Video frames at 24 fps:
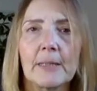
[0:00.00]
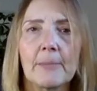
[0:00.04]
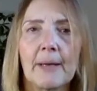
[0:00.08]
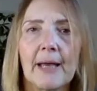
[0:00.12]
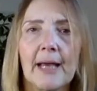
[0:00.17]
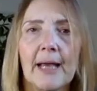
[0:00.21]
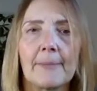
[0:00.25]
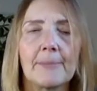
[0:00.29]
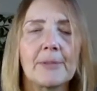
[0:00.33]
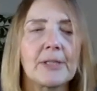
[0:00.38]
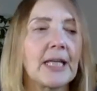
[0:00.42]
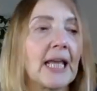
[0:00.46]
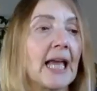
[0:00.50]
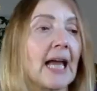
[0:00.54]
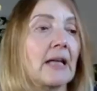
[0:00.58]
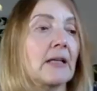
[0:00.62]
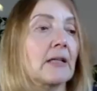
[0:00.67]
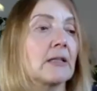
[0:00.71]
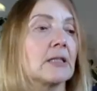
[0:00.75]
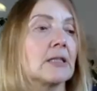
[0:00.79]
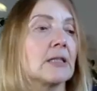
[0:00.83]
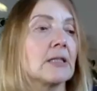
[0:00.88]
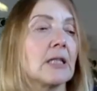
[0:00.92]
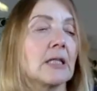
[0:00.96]
perhaps he had.
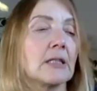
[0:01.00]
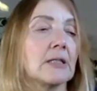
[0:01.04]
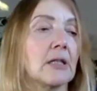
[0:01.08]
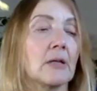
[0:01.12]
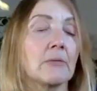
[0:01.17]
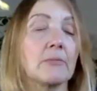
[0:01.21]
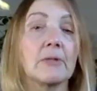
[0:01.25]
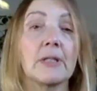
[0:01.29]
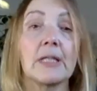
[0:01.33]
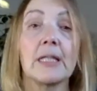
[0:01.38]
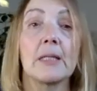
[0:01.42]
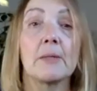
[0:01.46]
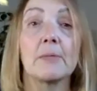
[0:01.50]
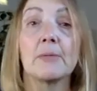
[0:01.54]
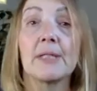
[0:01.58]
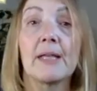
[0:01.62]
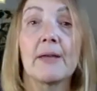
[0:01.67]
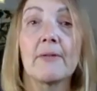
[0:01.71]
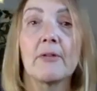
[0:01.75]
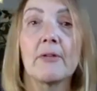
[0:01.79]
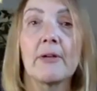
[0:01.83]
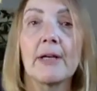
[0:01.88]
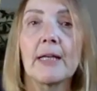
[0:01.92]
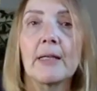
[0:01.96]
I don't think he was
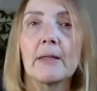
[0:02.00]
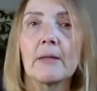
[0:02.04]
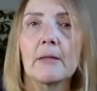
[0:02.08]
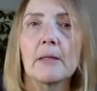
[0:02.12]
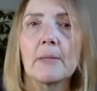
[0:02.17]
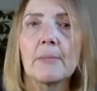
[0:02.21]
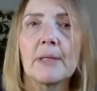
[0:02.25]
ever in the